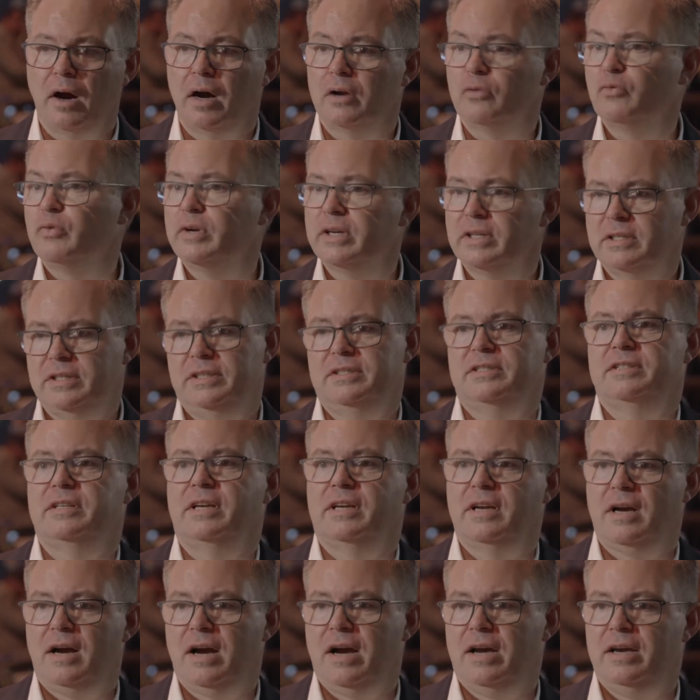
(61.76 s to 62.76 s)

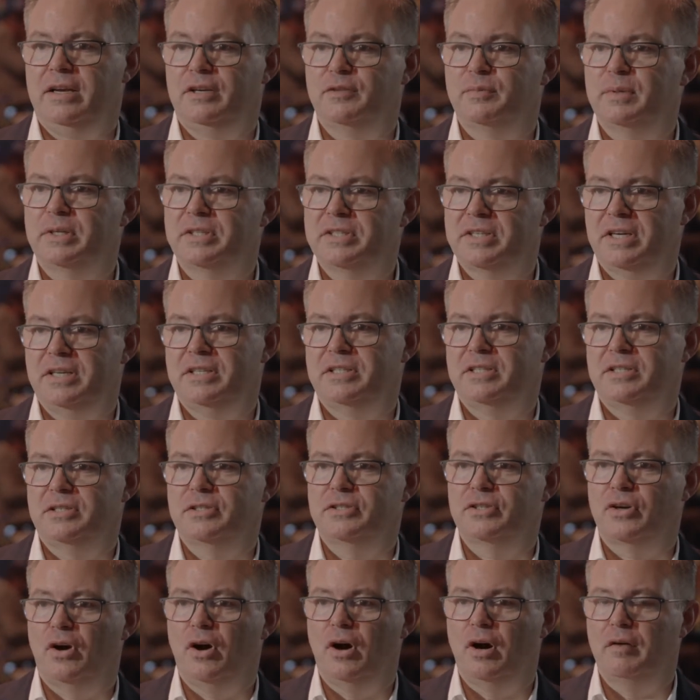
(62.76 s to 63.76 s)
unrealistic high
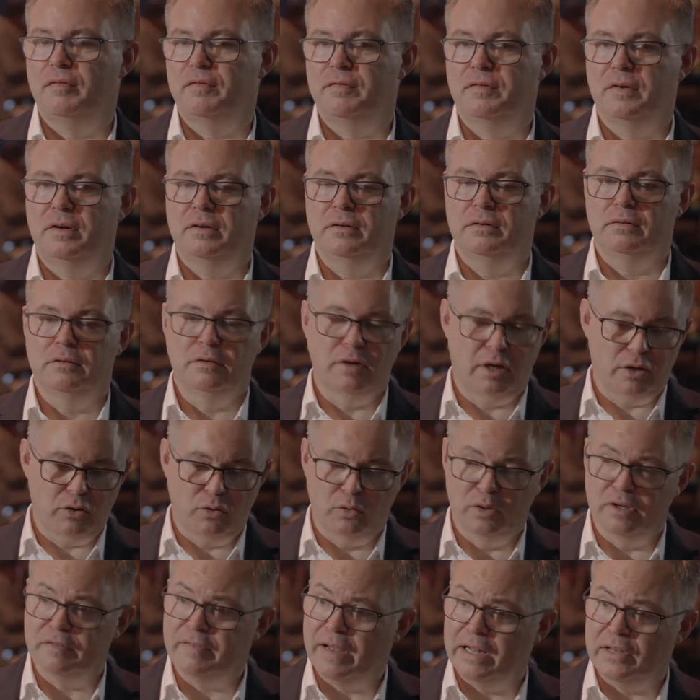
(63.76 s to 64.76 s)
expectations of not
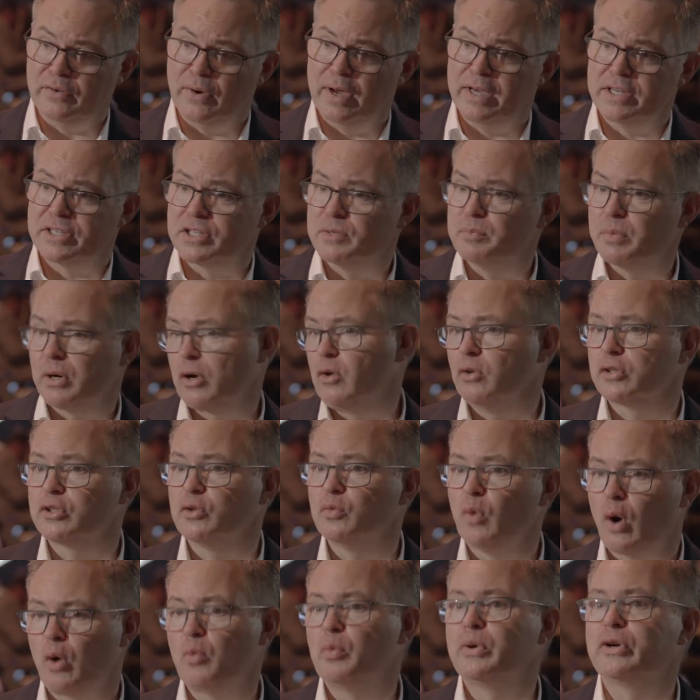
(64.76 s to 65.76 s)
only valuation, but also
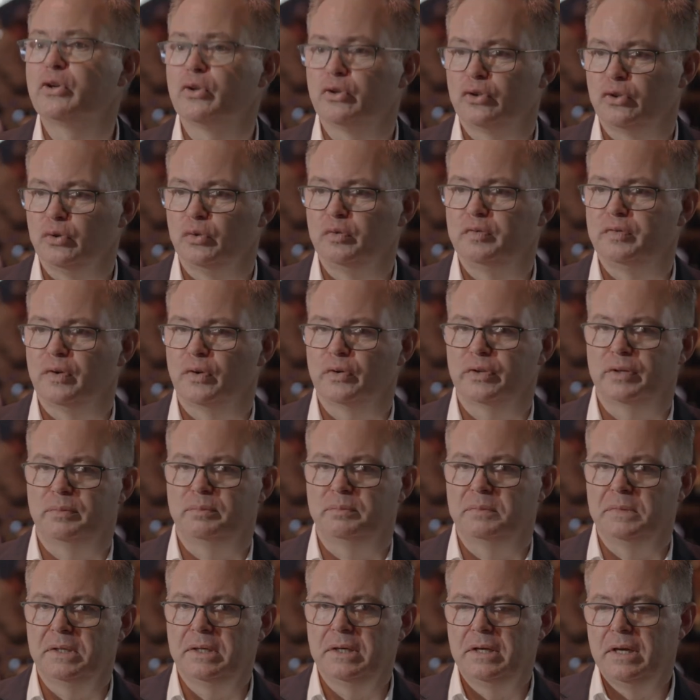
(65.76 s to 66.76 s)
what we could do for them.